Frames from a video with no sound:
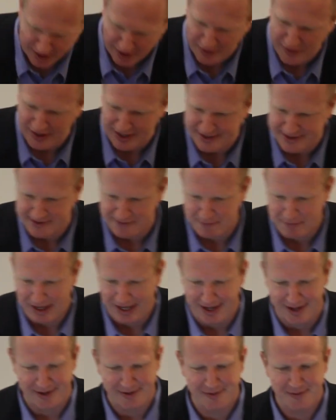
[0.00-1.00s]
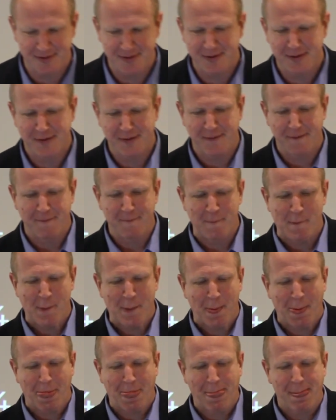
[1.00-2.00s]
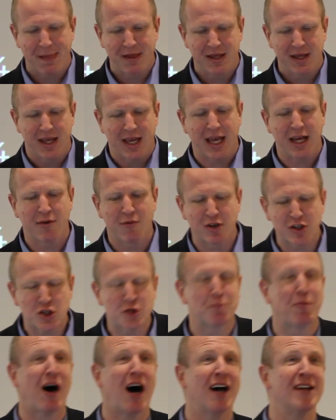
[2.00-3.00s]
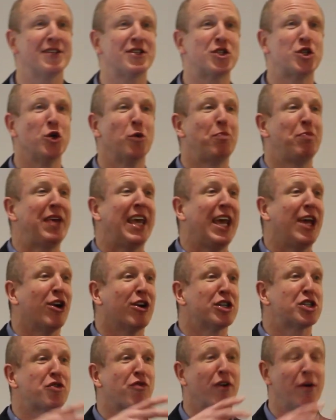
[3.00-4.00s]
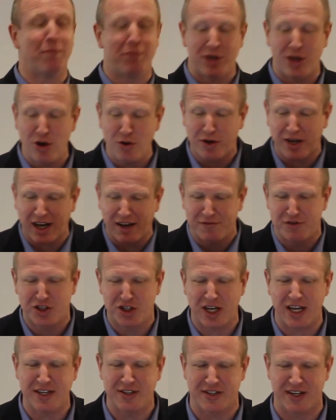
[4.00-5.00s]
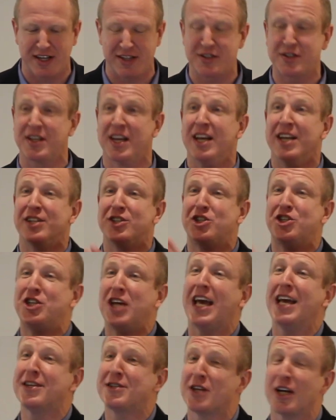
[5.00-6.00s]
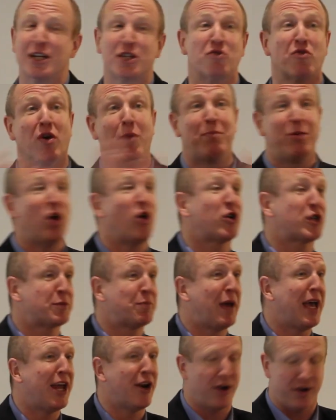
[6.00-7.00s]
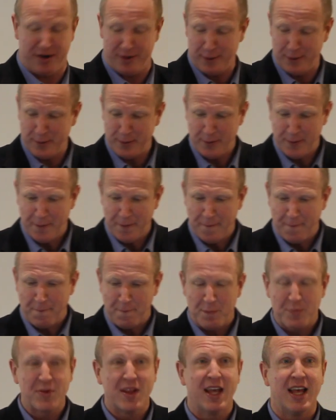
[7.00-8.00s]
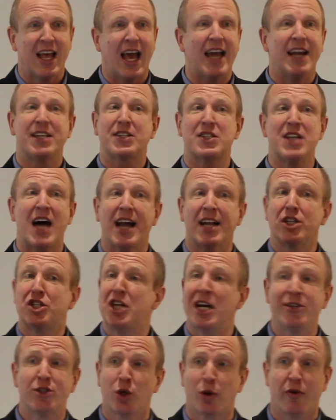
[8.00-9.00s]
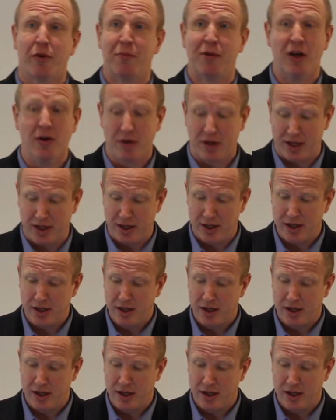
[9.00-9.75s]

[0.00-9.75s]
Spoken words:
on the things of man. In response to Peter's rebuke of Jesus, Jesus rebukes Peter. And it's not a gentle rebuke.